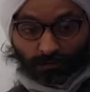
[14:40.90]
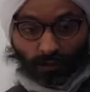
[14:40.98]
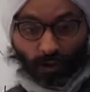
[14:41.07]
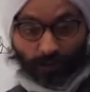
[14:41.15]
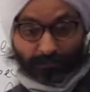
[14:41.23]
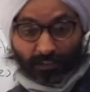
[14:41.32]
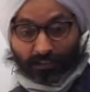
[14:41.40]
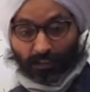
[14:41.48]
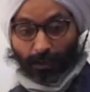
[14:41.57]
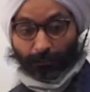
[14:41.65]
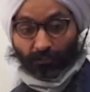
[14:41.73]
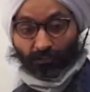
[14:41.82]

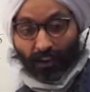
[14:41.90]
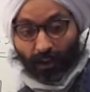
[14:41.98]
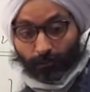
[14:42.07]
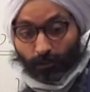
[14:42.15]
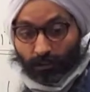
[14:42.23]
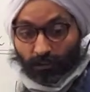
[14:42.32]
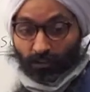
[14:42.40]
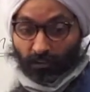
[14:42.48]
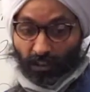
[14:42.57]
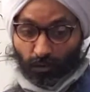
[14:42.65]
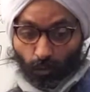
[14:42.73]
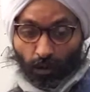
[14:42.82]
Oftentimes families,
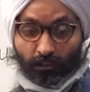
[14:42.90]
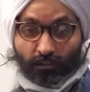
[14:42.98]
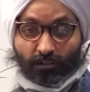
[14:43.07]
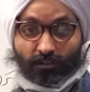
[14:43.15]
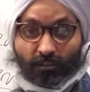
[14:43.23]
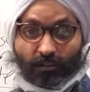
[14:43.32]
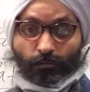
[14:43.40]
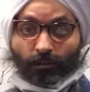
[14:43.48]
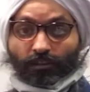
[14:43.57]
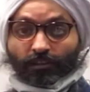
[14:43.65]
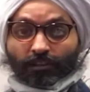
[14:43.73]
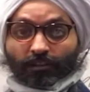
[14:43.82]
they want
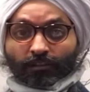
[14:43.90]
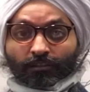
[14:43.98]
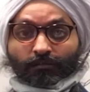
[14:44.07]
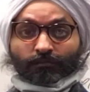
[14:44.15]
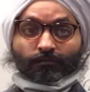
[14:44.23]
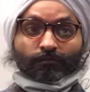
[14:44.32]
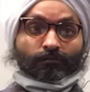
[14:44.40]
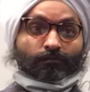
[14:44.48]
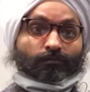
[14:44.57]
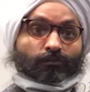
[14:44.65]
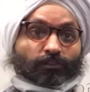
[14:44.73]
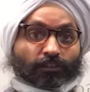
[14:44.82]
stability,
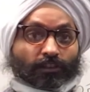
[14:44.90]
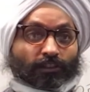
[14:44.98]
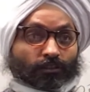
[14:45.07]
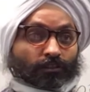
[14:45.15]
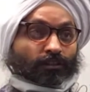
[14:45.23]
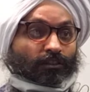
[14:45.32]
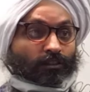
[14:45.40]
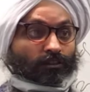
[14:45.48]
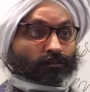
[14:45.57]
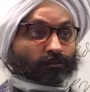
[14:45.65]
security.